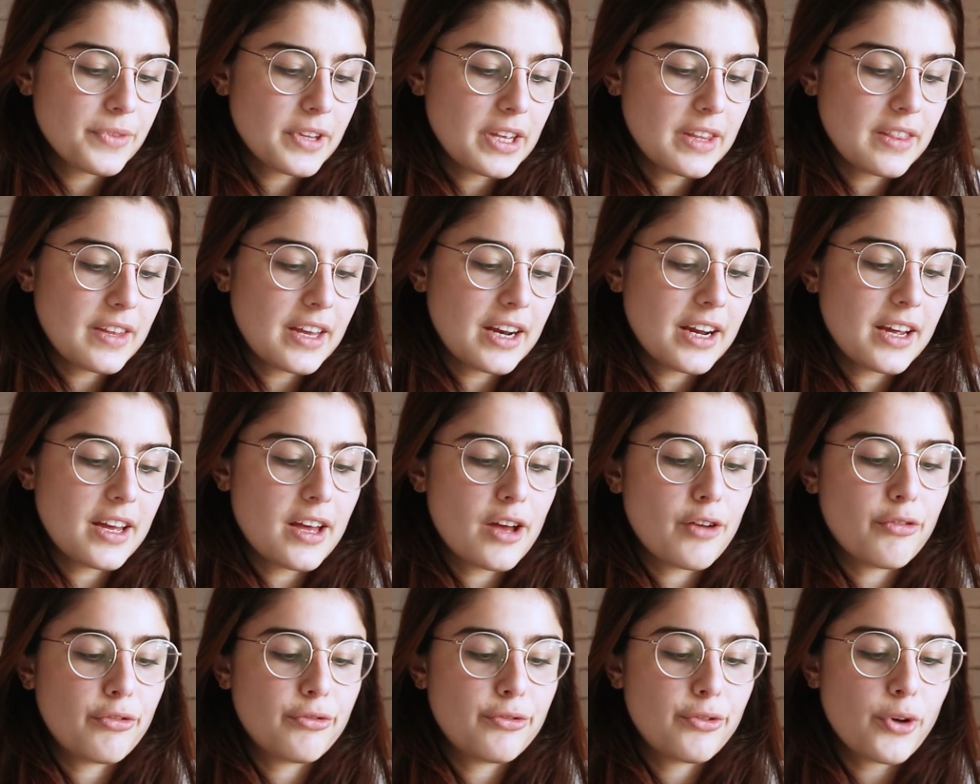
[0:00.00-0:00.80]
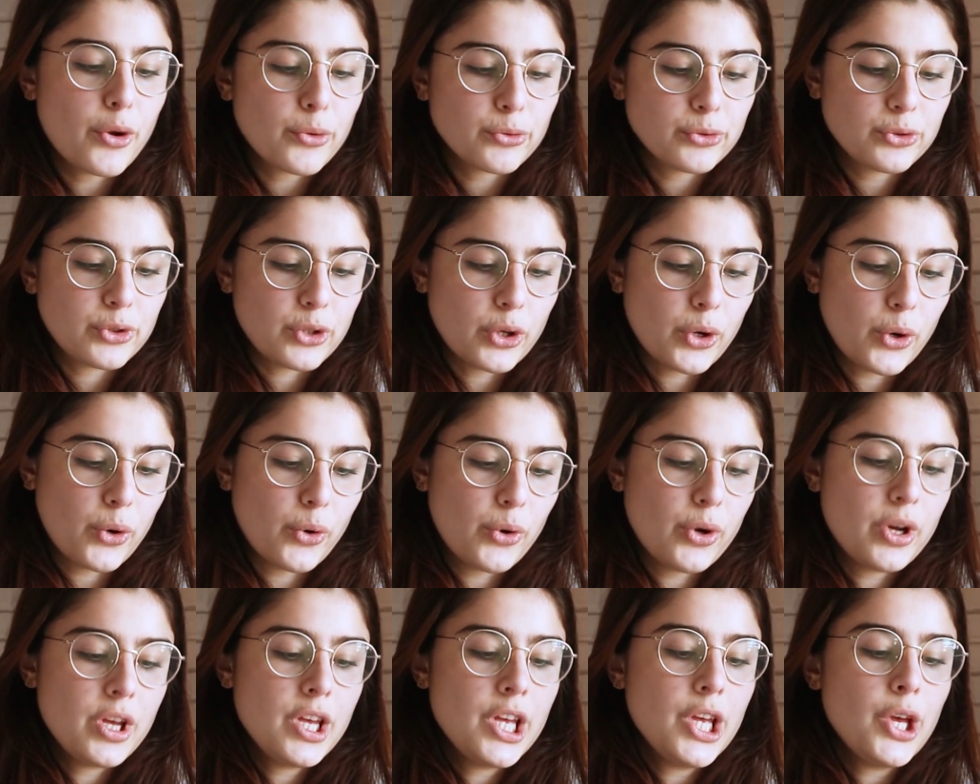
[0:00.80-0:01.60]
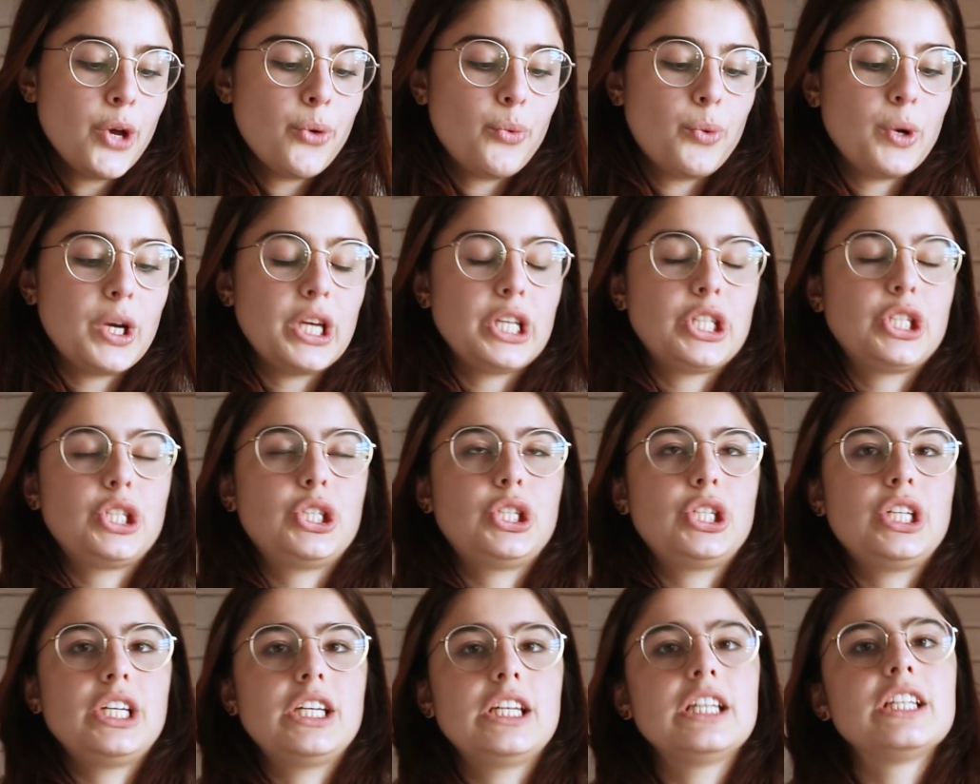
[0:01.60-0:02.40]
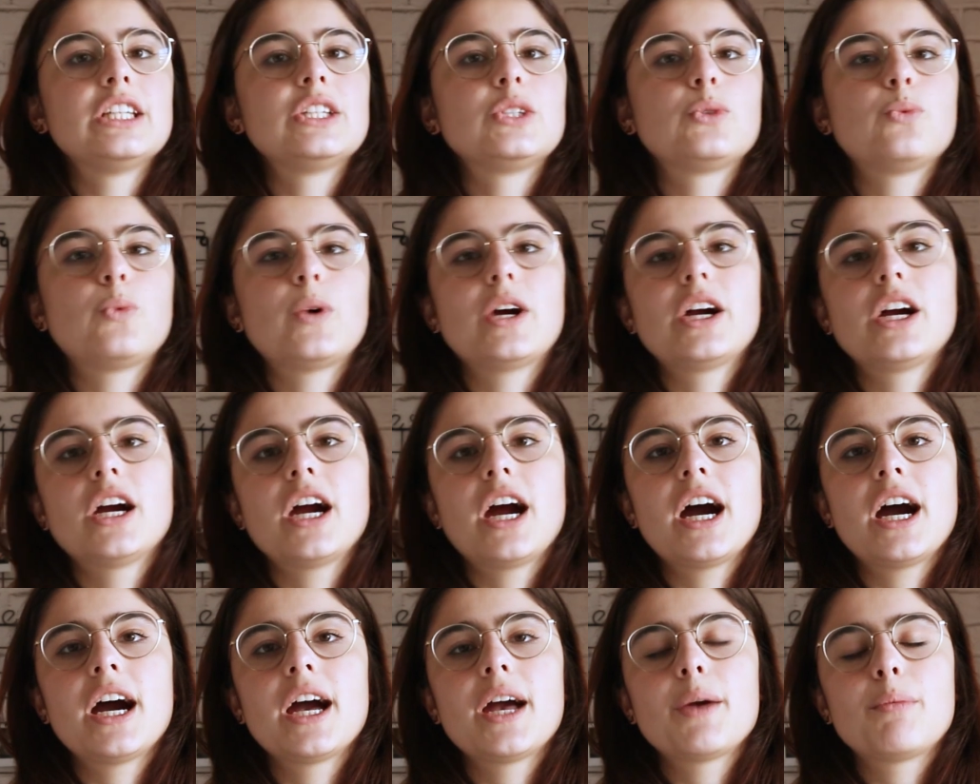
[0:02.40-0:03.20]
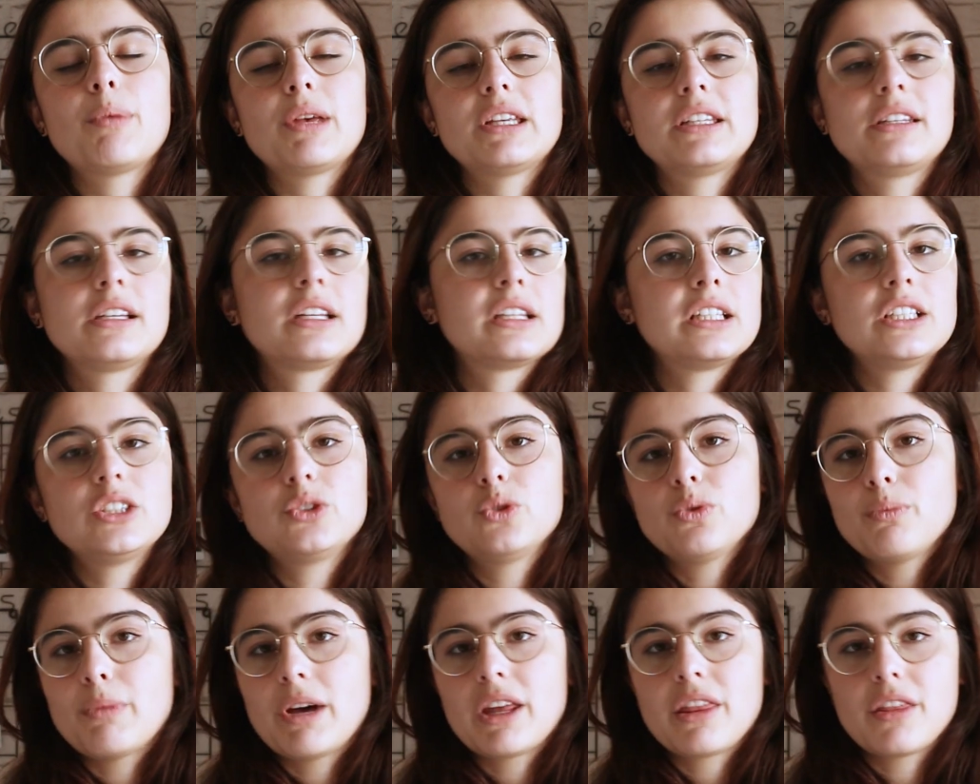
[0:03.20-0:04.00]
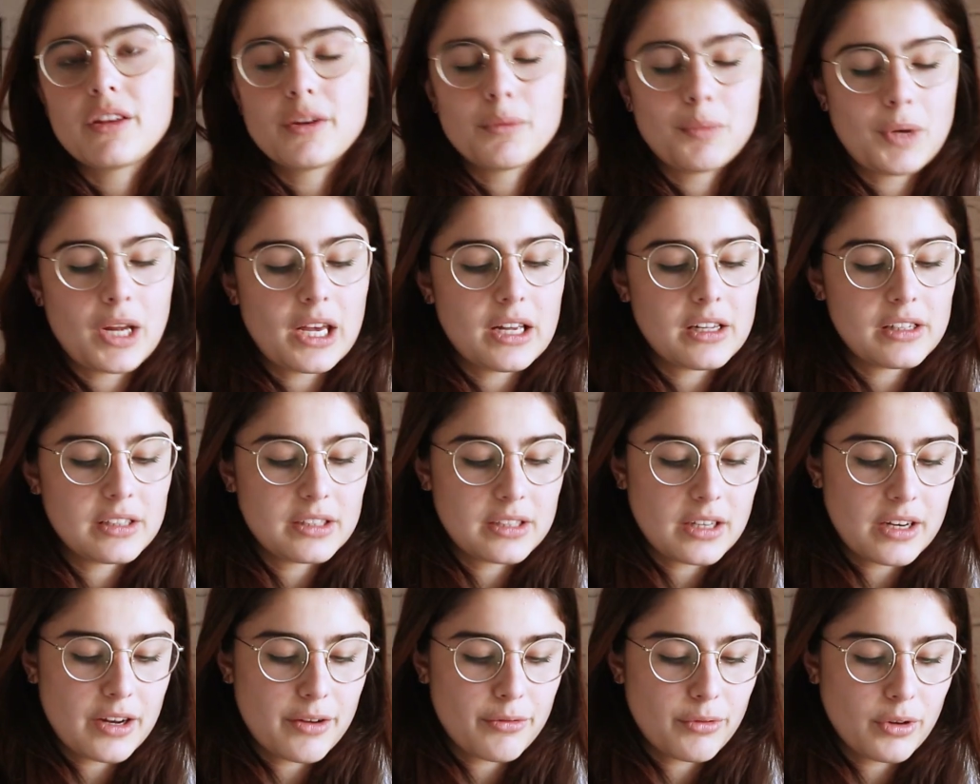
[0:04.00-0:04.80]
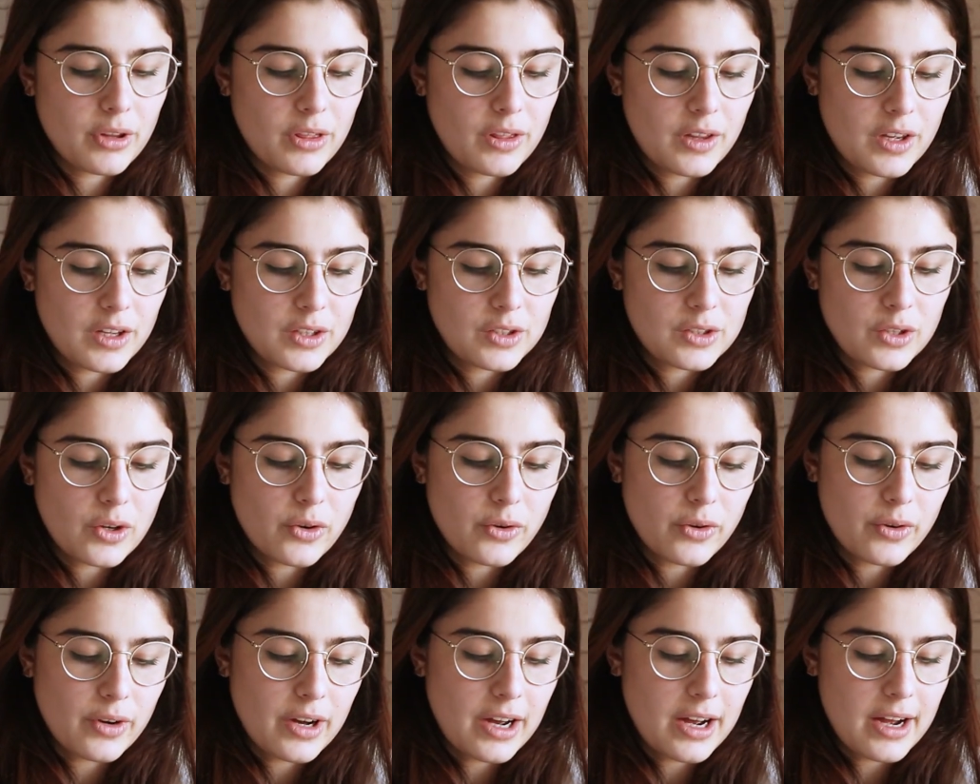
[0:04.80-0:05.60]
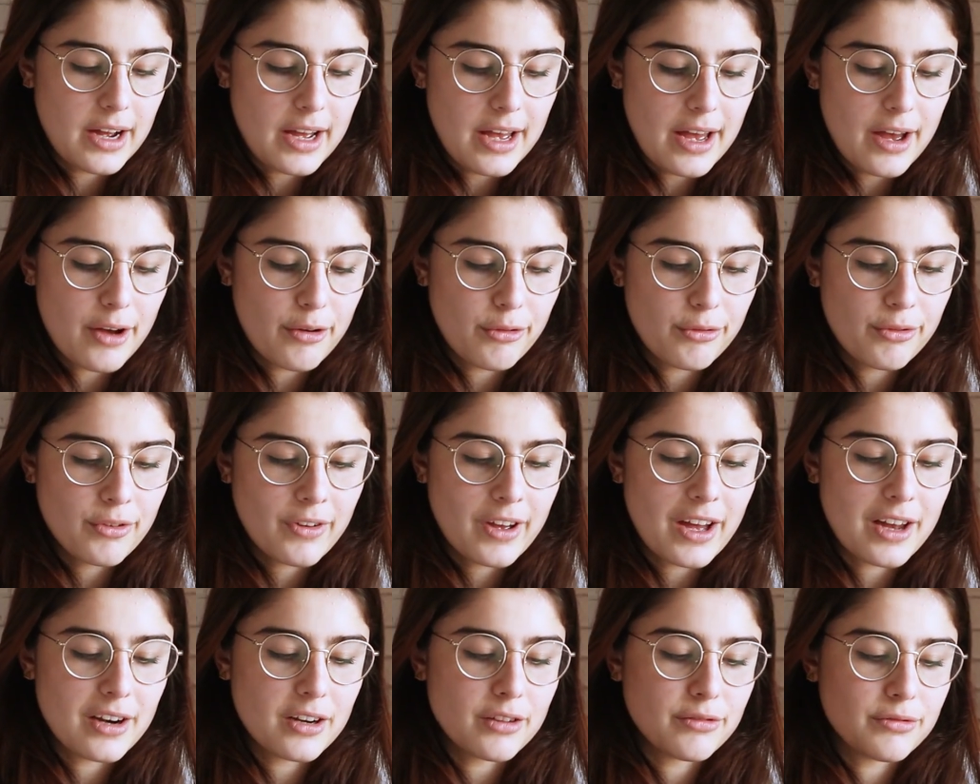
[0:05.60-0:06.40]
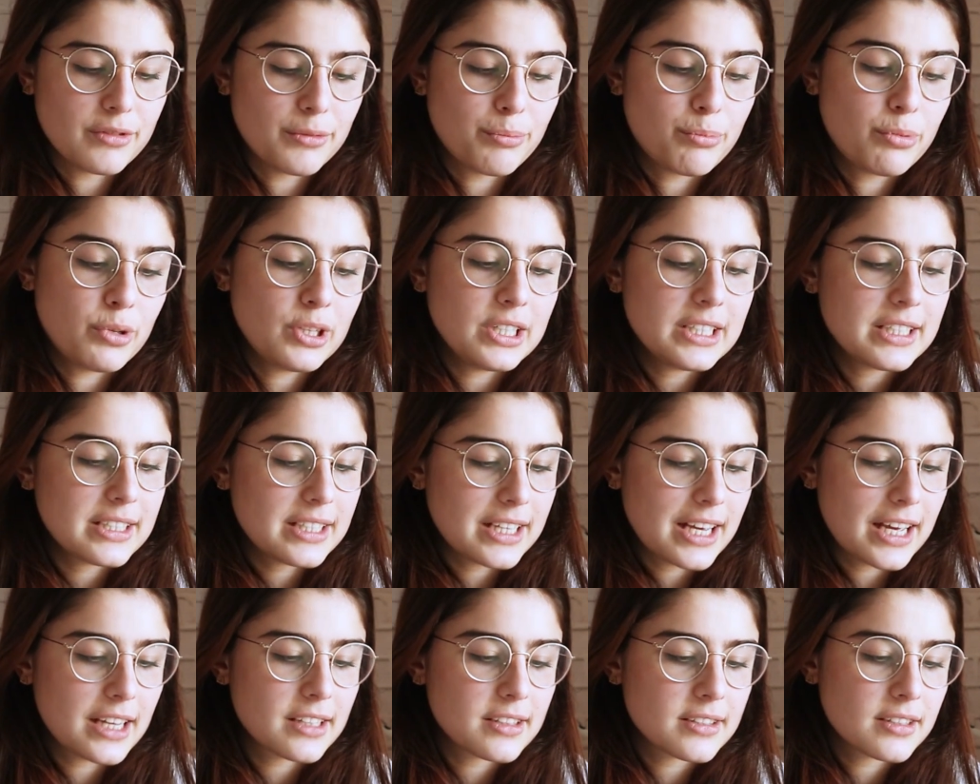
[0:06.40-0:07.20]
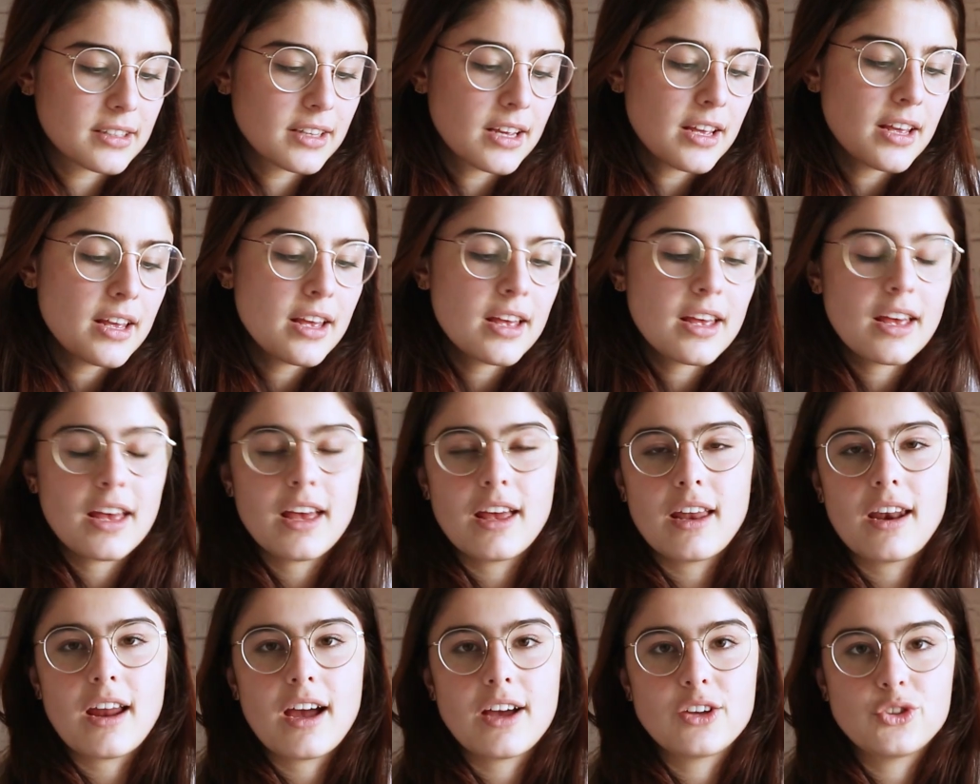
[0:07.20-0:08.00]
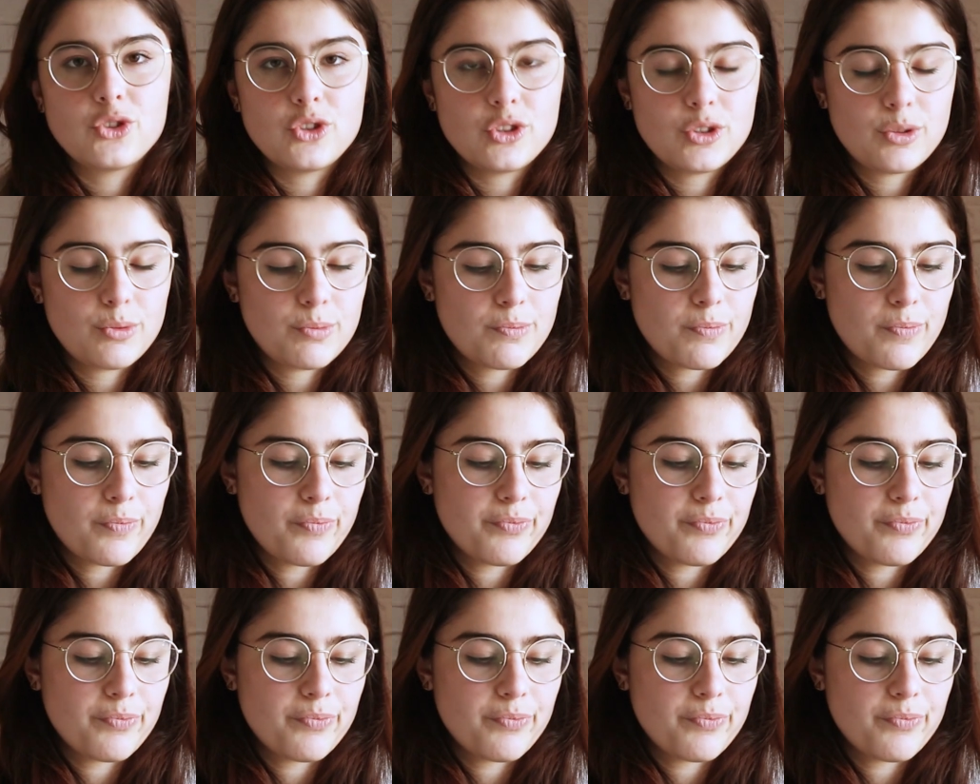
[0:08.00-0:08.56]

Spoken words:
And then I have Fonto, which is where I basically do my thumbnails and everything, so I have kind of a preset and I just